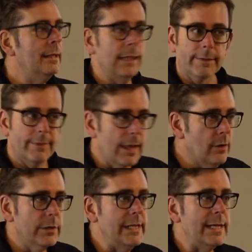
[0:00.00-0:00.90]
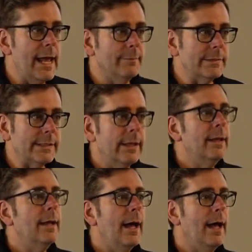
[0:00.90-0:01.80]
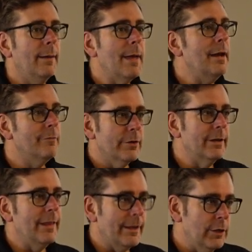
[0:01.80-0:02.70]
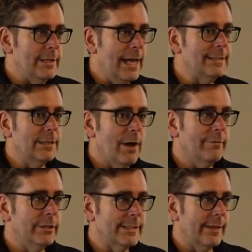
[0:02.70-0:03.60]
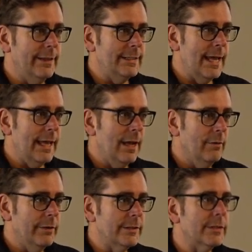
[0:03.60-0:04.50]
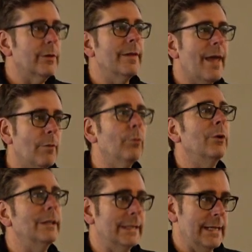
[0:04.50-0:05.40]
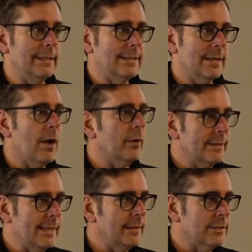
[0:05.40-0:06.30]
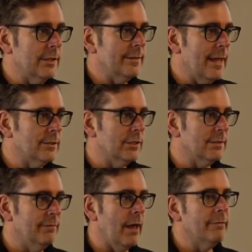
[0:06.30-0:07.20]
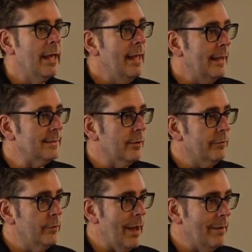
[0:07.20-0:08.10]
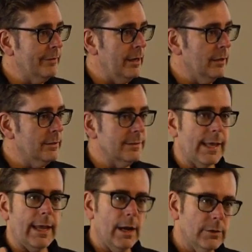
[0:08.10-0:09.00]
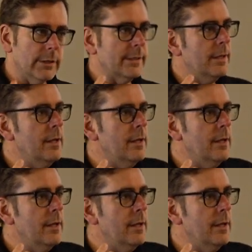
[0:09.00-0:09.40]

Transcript: like they don't need names. Um, and if they're like your taxi driver is suddenly taking over the story, that really needs to go because that's just that's just fluff. And so if you have characters like hairdresser,